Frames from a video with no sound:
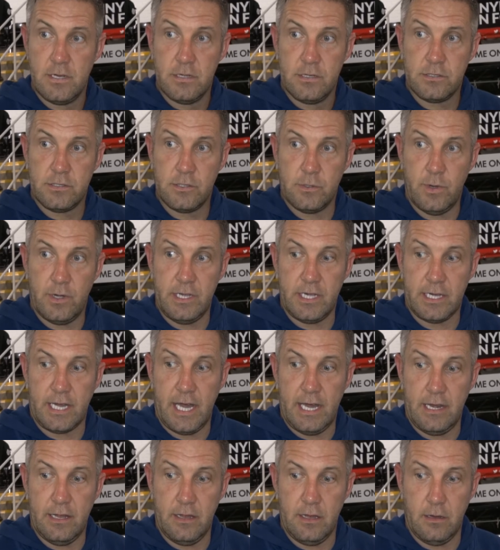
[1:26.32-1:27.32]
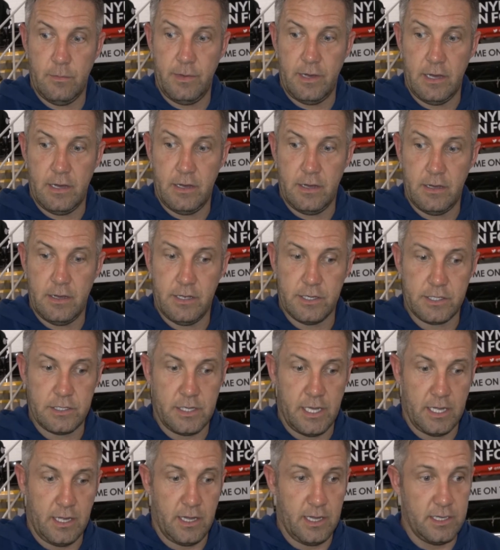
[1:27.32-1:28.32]
So when you're getting a little bit of a
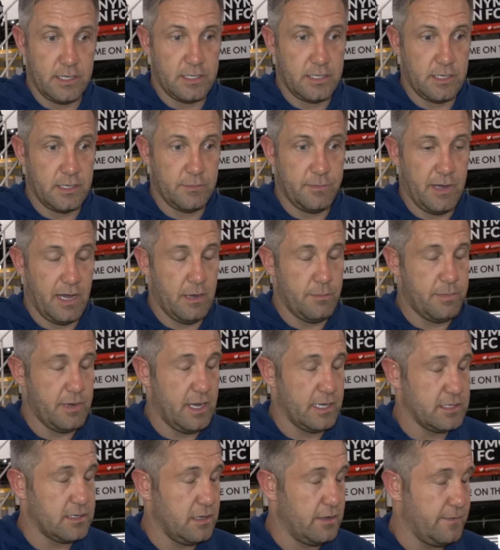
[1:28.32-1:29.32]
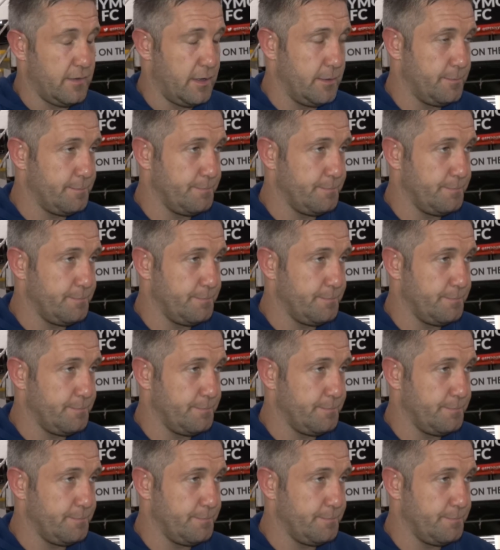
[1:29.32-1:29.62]
stick, it's part and parcel of it.